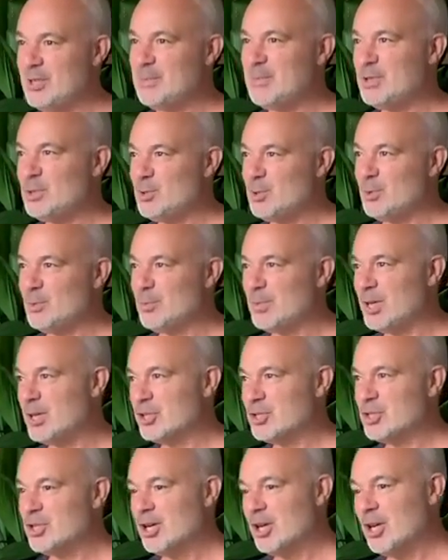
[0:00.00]
you're
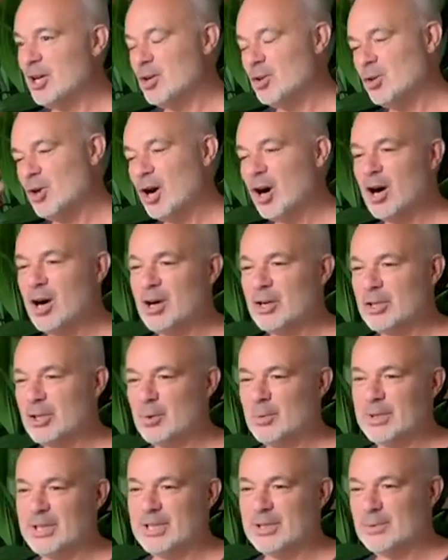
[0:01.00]
daydreaming too much,
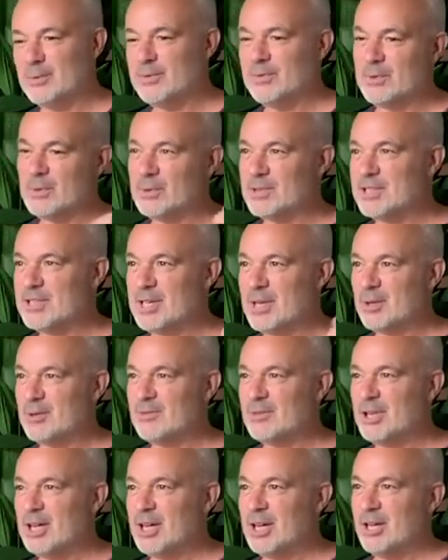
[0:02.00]
you're arguing
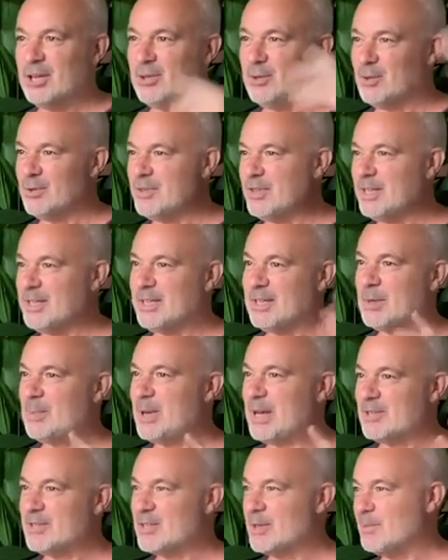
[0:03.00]
with yourself,
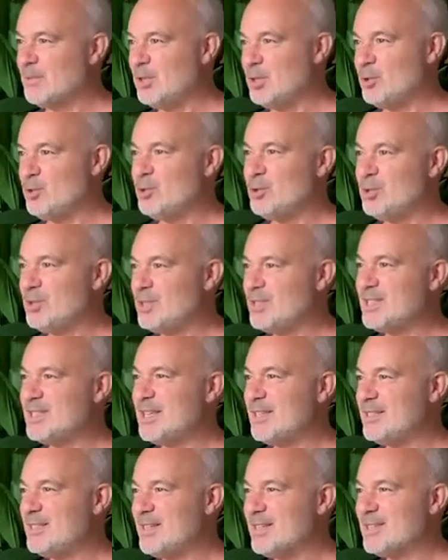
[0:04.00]
you're thinking about
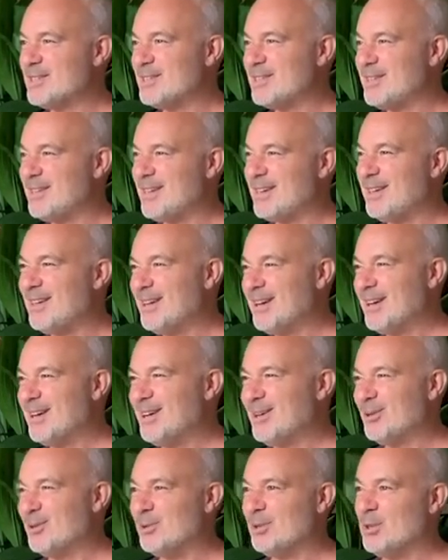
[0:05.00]
something you should have said
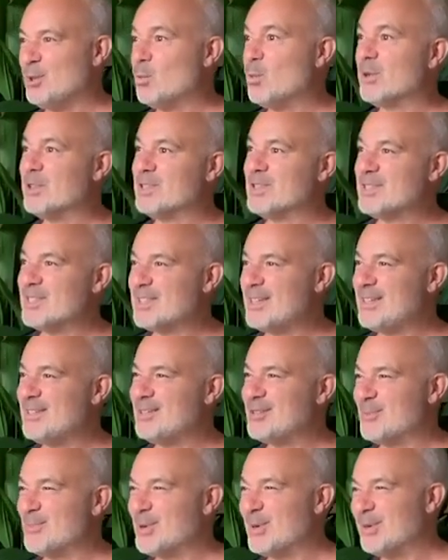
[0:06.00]
yesterday, or
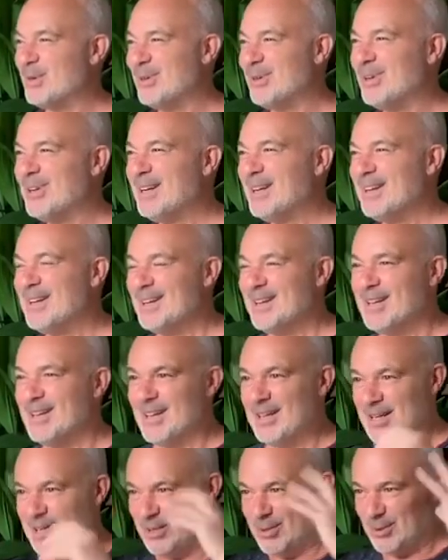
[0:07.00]
you want to say
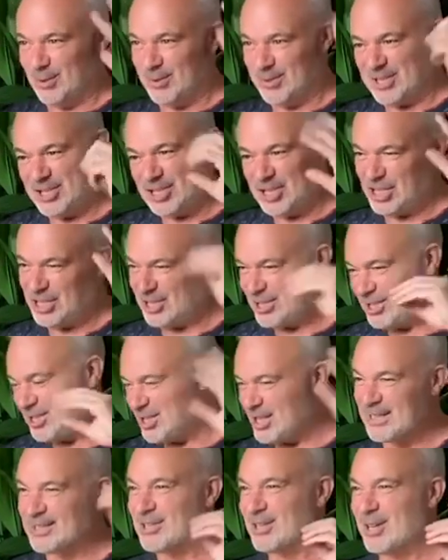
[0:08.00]
tomorrow.
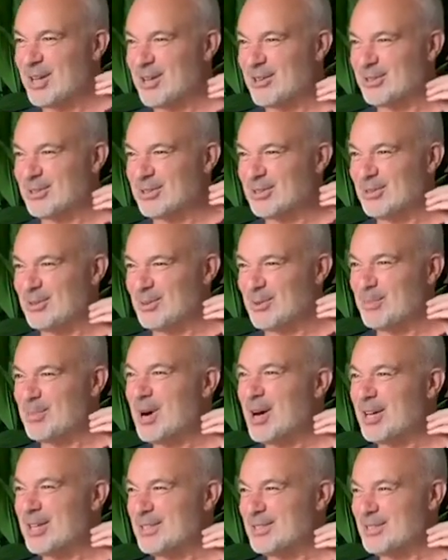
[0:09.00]
All this chitter chatter
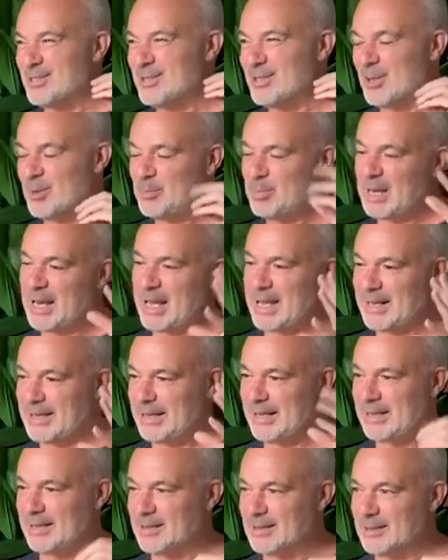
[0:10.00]
going on in your mind,
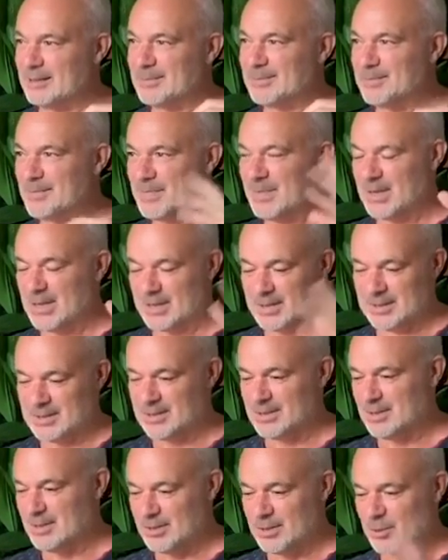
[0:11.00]

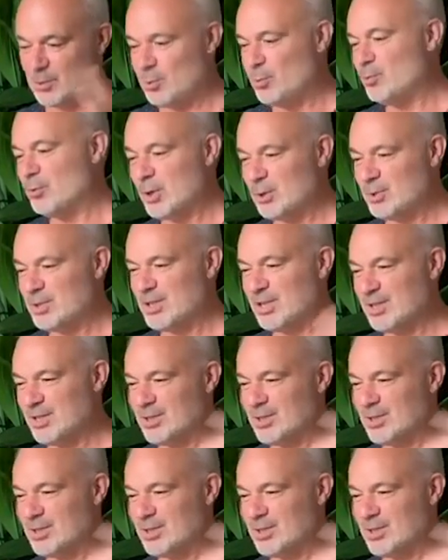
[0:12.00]
planning and